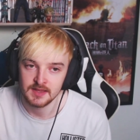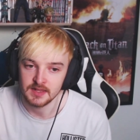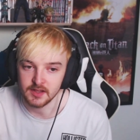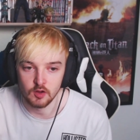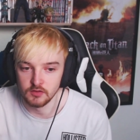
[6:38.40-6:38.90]

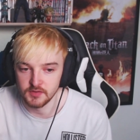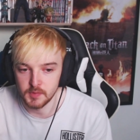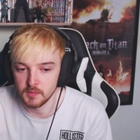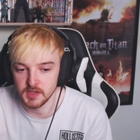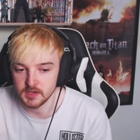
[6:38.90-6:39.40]
Like all the
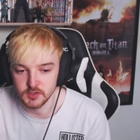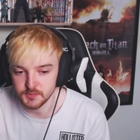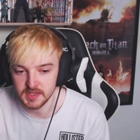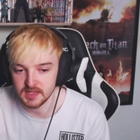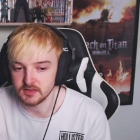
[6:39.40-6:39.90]
public must
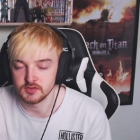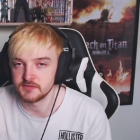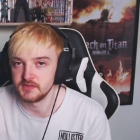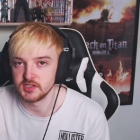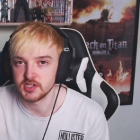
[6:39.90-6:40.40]
be like those
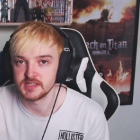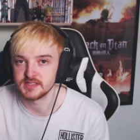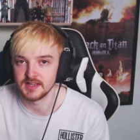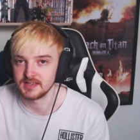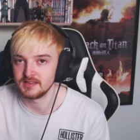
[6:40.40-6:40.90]
villagers.
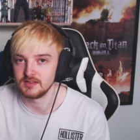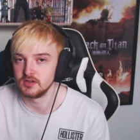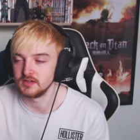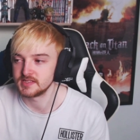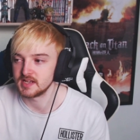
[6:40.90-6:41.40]
Like, you
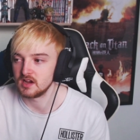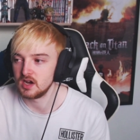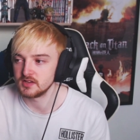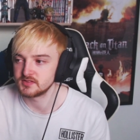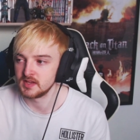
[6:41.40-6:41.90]
know, it's like,
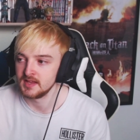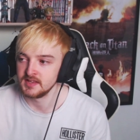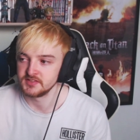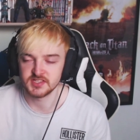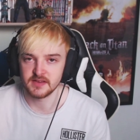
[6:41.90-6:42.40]
oh, it's
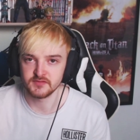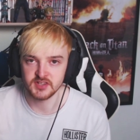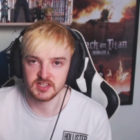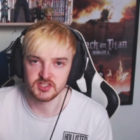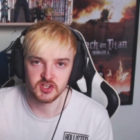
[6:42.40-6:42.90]
the Seven
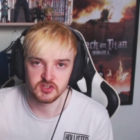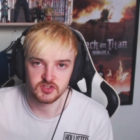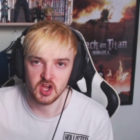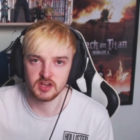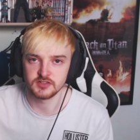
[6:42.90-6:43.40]
Deadly Sins
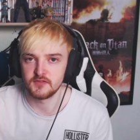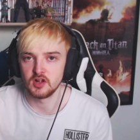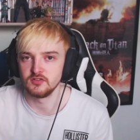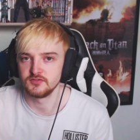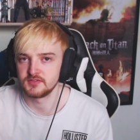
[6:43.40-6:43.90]
guys'
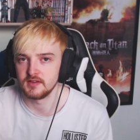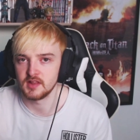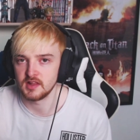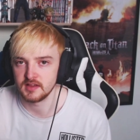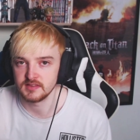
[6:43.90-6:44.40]
fault that I
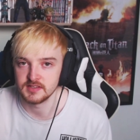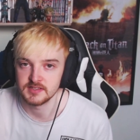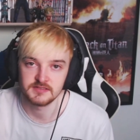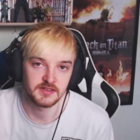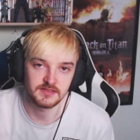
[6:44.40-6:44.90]
like
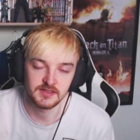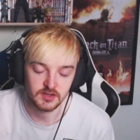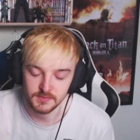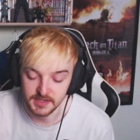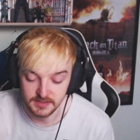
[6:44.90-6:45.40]
this. And, you know
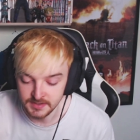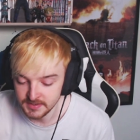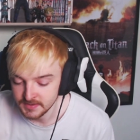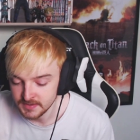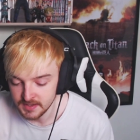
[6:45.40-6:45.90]
what I mean?
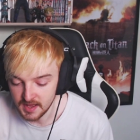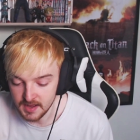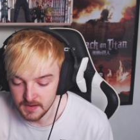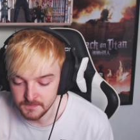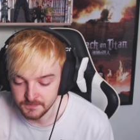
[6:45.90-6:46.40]

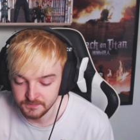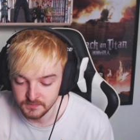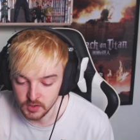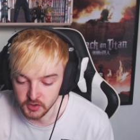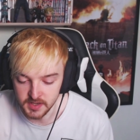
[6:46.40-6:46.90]
Um,
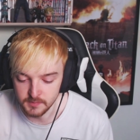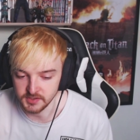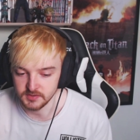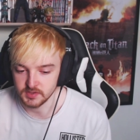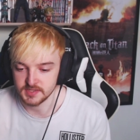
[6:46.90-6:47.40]
unable
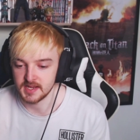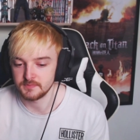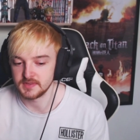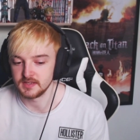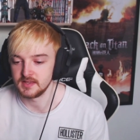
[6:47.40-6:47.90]
to
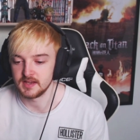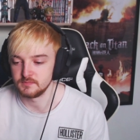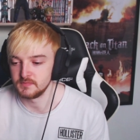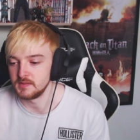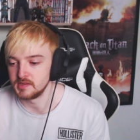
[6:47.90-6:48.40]
accept that. Yeah,
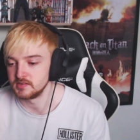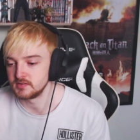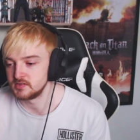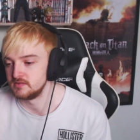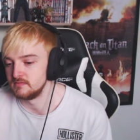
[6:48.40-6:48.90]
maybe the
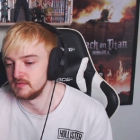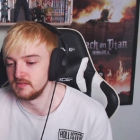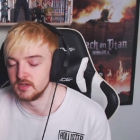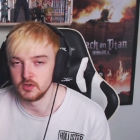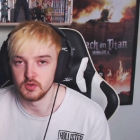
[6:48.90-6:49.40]

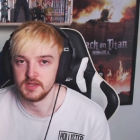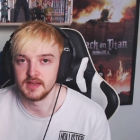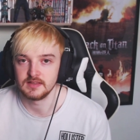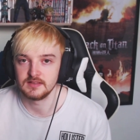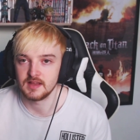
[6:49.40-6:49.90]
the Holy
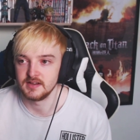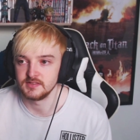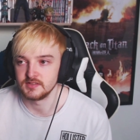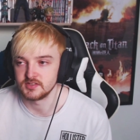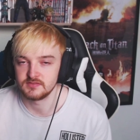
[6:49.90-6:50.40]
Knight
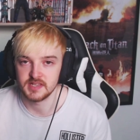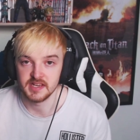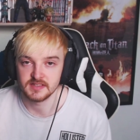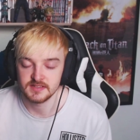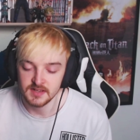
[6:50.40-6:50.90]
guys are just
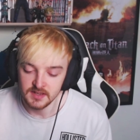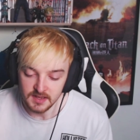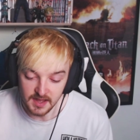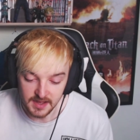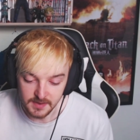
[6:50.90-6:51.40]
dicks.
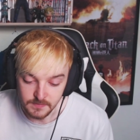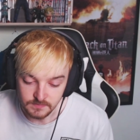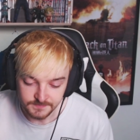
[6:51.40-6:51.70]
Um.